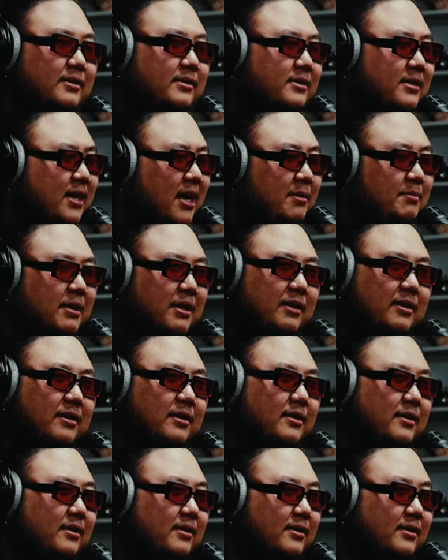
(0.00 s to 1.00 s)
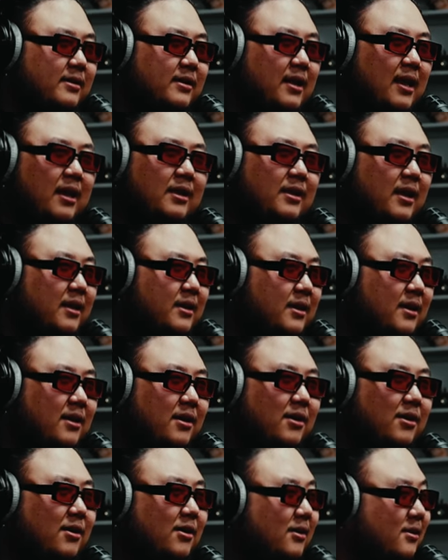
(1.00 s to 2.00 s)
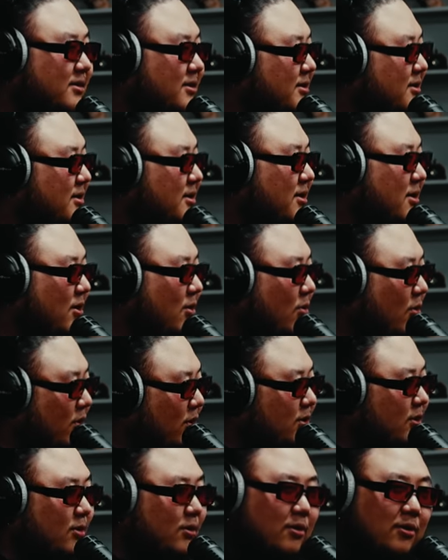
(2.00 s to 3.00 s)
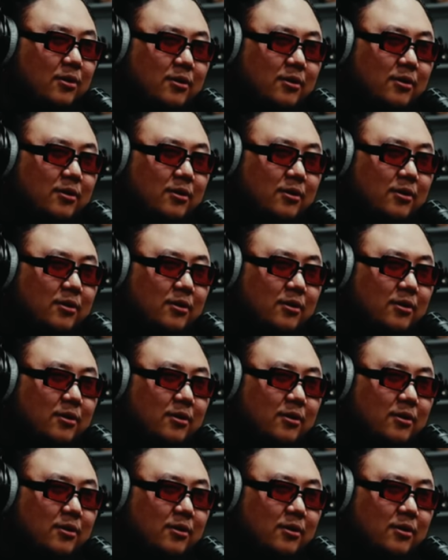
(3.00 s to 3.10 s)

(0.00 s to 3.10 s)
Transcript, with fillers: Taemin, Kang Daniel, and